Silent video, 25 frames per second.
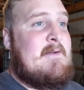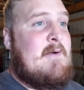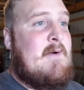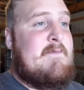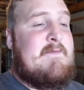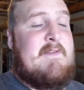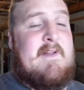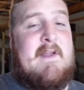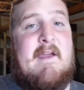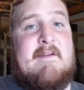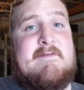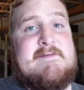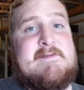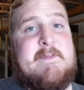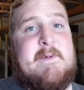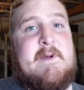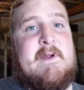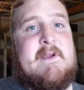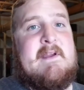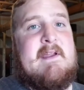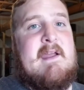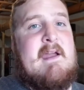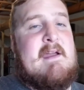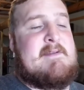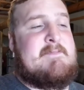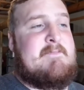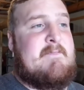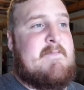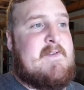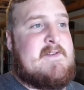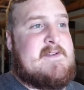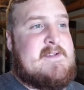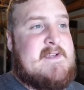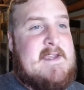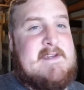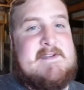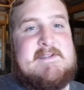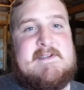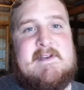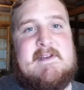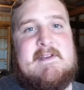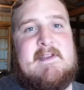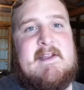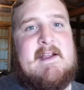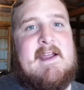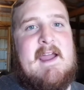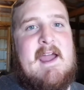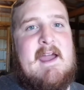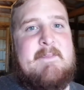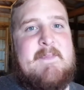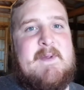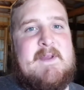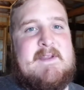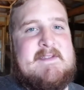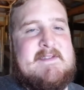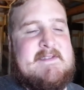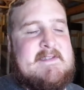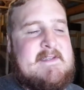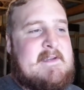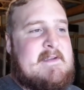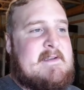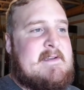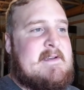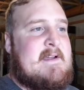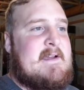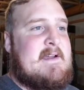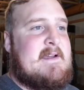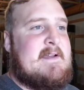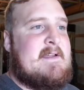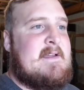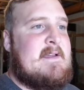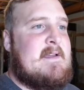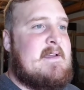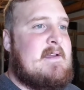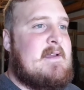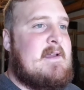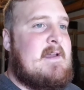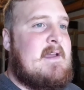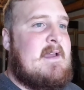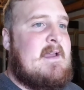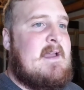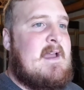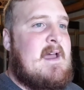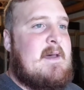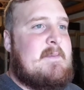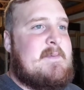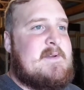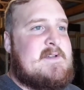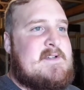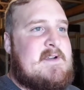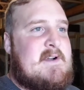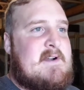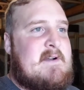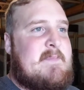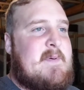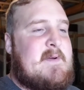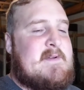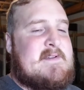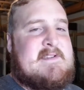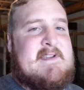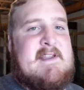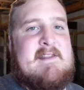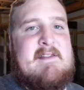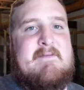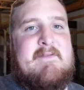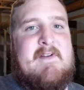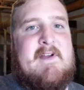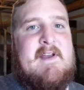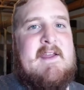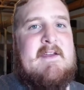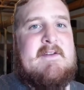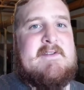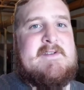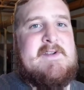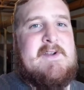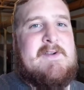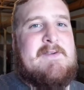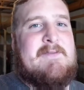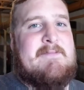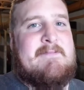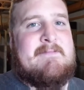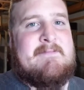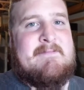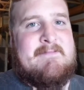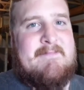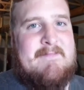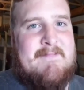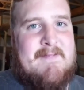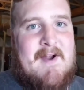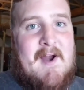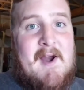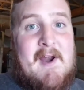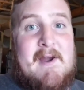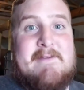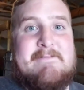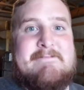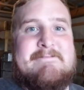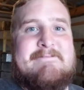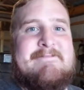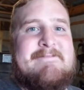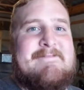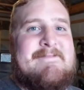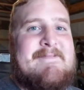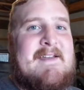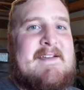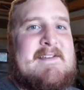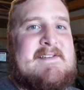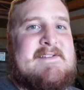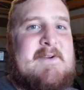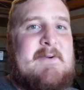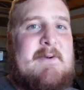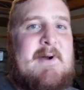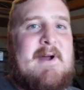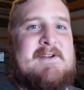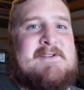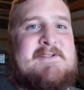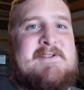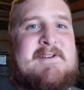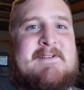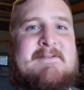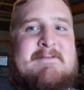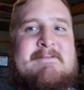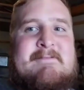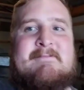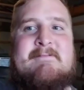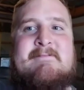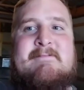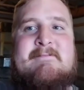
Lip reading: hopefully have some good conversation in the comments. And I'll be sure to post another video soon. All right. Thanks for watching.